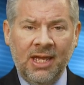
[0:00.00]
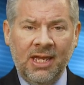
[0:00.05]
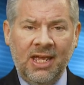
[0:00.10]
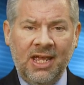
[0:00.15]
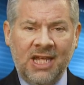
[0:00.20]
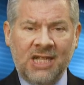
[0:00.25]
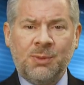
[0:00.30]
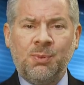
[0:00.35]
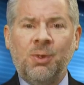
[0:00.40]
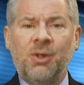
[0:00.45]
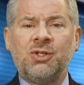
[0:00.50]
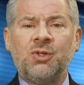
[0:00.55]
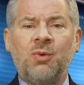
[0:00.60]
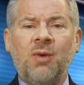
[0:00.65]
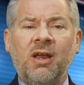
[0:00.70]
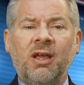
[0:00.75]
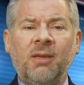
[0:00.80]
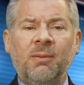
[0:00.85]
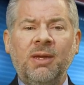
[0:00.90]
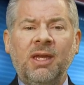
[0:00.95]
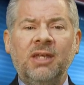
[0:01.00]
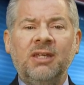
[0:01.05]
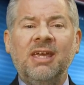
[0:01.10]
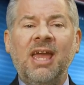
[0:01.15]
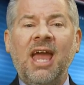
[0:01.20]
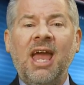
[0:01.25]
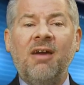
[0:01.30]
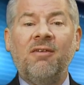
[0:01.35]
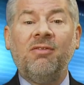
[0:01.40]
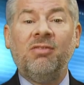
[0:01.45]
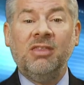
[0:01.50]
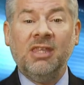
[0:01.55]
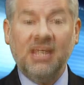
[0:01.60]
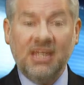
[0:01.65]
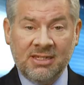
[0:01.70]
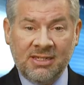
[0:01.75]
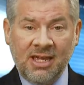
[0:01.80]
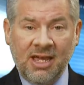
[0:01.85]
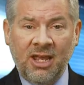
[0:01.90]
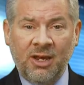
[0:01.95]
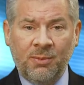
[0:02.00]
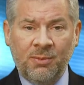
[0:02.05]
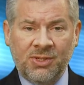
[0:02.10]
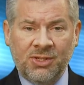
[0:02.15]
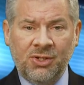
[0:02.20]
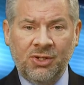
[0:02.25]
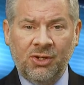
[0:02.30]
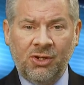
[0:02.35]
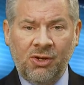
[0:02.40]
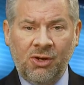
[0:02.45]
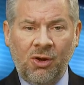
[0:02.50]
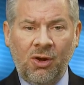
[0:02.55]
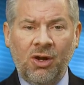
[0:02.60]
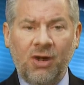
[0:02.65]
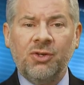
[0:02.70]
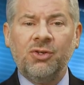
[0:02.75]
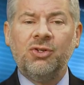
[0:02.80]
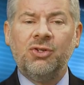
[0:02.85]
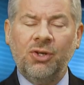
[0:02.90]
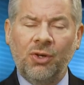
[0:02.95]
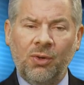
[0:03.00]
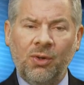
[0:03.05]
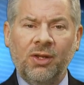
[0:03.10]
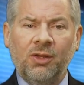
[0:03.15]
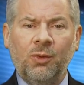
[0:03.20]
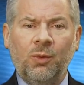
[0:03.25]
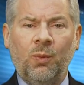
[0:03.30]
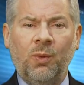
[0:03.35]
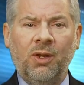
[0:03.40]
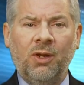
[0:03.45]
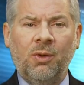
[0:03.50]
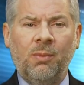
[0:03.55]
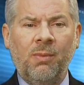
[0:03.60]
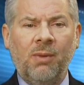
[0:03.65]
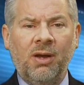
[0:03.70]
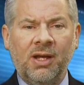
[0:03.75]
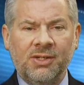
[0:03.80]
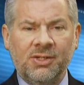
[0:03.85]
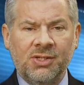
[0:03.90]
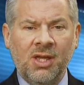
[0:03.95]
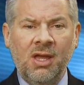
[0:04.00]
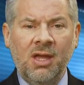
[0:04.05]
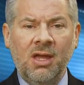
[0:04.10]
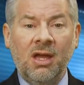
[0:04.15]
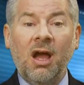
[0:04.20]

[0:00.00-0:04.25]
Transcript: Experts recommend you have these items in your car during the winter months.